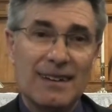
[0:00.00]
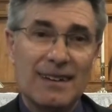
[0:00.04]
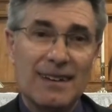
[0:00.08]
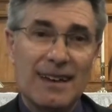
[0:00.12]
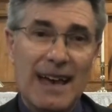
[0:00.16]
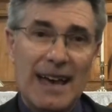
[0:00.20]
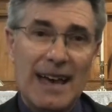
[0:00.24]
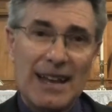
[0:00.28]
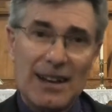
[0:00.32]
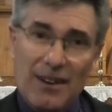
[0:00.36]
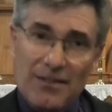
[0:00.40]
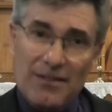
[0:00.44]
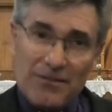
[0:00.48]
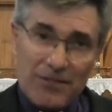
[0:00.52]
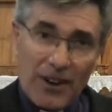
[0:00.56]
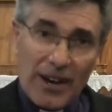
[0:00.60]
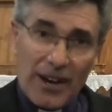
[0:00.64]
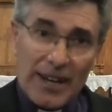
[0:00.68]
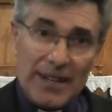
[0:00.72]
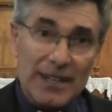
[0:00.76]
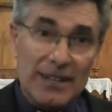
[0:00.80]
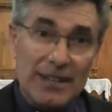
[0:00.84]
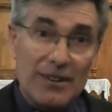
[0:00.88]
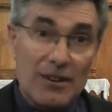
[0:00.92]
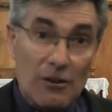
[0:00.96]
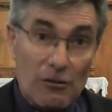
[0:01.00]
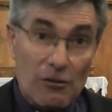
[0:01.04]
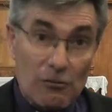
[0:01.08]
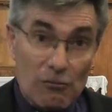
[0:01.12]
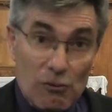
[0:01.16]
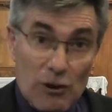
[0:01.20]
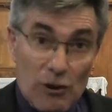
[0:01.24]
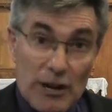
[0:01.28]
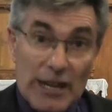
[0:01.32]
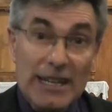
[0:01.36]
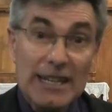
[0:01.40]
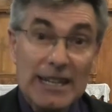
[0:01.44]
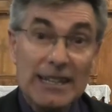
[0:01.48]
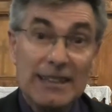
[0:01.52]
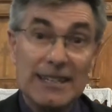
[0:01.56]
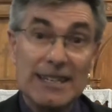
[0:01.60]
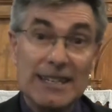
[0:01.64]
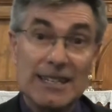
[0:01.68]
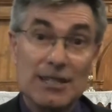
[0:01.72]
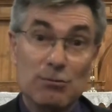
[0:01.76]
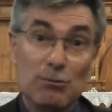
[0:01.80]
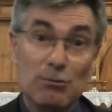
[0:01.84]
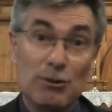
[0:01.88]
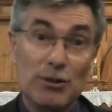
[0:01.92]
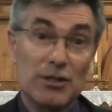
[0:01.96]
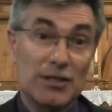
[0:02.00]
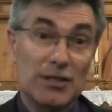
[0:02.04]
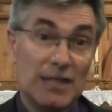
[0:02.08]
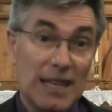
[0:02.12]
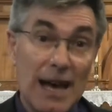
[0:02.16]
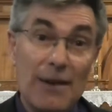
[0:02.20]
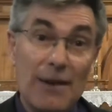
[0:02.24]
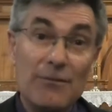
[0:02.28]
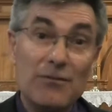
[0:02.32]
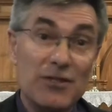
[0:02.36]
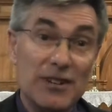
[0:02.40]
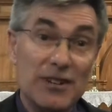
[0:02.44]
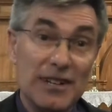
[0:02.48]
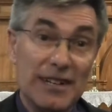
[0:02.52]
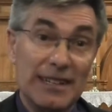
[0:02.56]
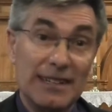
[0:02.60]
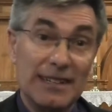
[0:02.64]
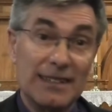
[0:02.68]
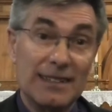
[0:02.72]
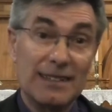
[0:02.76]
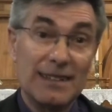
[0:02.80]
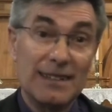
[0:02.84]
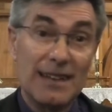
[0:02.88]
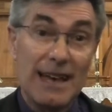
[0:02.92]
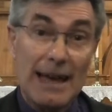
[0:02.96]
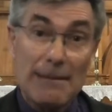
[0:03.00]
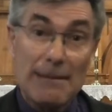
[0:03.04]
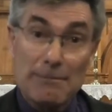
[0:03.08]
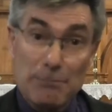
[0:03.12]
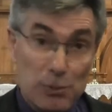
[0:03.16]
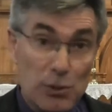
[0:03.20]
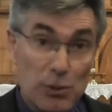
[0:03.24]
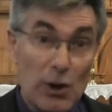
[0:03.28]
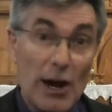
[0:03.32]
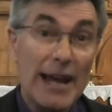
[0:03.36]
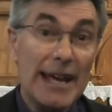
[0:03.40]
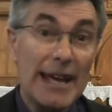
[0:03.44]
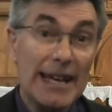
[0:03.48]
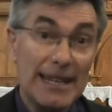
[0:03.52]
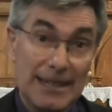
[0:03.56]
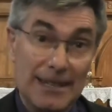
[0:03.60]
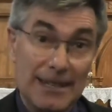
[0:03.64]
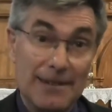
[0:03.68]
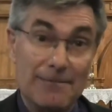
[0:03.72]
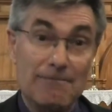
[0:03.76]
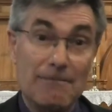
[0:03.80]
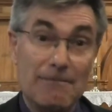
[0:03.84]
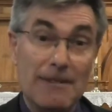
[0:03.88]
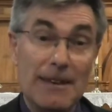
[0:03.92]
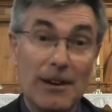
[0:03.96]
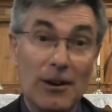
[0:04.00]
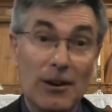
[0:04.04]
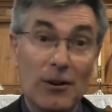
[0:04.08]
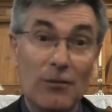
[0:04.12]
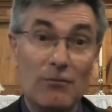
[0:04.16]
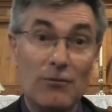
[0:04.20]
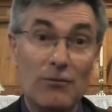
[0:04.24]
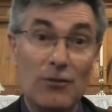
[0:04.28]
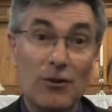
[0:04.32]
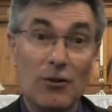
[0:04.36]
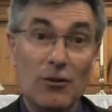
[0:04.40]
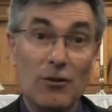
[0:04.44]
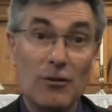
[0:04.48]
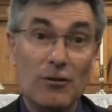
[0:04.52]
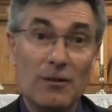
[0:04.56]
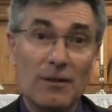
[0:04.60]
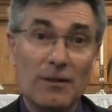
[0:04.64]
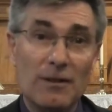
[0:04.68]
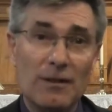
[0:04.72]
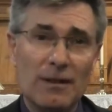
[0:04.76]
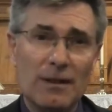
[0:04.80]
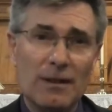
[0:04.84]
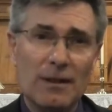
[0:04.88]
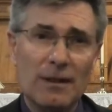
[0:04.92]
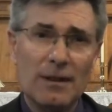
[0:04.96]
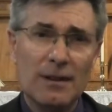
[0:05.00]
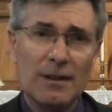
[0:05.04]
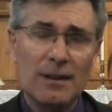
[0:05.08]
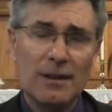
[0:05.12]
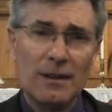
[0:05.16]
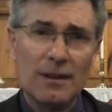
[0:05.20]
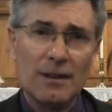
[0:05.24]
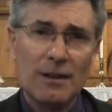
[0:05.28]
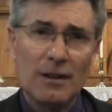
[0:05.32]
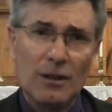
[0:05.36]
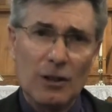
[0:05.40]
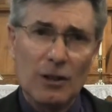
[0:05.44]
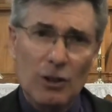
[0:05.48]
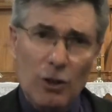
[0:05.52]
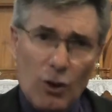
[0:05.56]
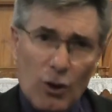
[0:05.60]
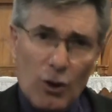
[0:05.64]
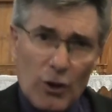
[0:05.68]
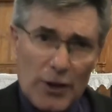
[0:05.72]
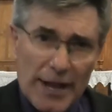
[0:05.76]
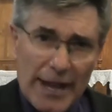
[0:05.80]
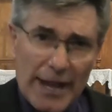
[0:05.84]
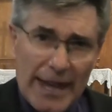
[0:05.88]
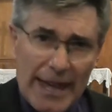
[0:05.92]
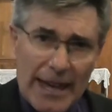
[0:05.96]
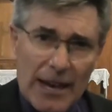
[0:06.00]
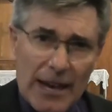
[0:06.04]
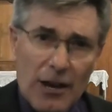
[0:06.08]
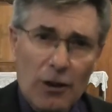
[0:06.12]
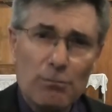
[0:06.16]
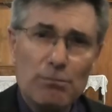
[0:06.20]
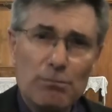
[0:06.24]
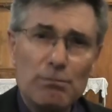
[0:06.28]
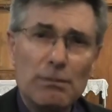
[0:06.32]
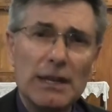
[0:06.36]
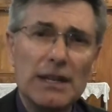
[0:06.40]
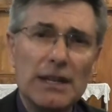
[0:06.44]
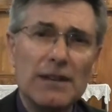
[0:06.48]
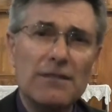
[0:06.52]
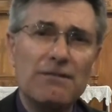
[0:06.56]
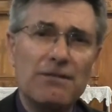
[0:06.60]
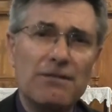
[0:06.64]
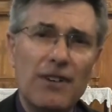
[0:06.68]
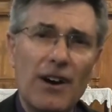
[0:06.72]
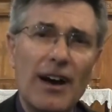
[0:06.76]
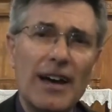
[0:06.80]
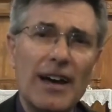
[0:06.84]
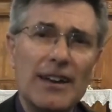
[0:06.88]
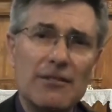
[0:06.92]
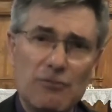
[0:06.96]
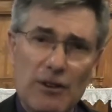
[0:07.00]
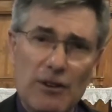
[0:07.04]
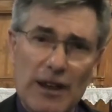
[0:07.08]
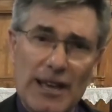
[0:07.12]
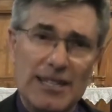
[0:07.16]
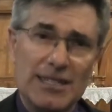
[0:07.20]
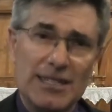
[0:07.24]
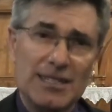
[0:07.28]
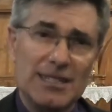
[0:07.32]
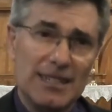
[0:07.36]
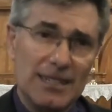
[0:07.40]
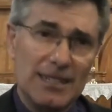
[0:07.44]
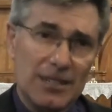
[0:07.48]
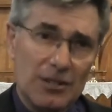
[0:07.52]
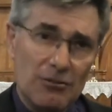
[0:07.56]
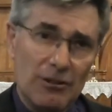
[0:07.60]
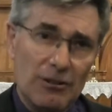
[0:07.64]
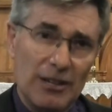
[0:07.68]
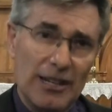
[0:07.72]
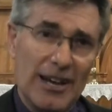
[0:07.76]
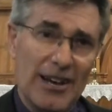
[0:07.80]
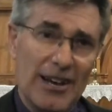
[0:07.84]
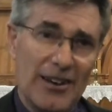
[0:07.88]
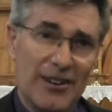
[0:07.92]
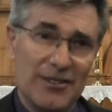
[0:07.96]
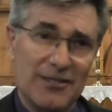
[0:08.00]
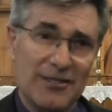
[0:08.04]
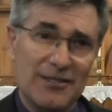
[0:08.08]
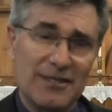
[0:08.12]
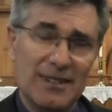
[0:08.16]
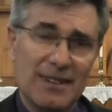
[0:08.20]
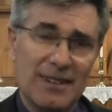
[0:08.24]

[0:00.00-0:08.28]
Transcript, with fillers: And I find reading these words comforting and praying them helpful. Lord, help me to find rest in you alone.